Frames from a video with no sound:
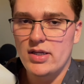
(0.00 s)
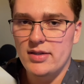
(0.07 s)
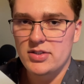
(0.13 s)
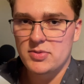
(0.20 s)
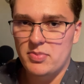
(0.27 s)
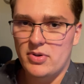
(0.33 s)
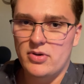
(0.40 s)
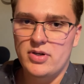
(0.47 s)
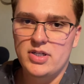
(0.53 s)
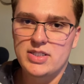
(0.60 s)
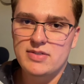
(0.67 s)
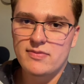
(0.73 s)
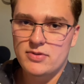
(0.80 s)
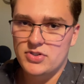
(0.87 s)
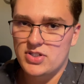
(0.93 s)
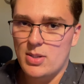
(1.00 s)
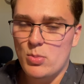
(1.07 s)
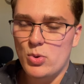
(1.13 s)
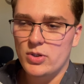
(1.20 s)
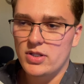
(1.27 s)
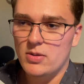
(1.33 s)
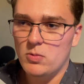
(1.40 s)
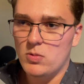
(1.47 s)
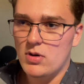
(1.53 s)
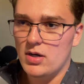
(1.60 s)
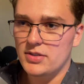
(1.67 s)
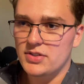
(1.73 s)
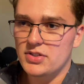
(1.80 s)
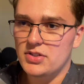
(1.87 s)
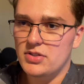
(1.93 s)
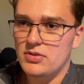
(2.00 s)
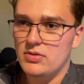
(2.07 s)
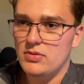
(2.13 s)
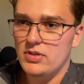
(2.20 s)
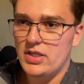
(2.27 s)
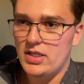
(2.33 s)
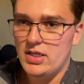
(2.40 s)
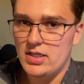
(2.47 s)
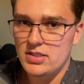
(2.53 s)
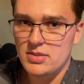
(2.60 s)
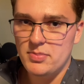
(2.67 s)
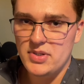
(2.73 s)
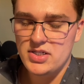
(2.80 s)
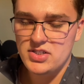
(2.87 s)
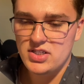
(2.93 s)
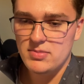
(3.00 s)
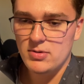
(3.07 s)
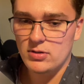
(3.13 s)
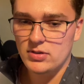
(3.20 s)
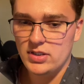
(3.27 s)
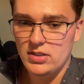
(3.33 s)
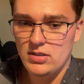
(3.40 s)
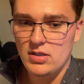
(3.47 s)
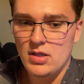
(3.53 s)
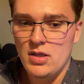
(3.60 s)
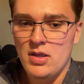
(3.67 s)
experience for someone that wants to get into PC building.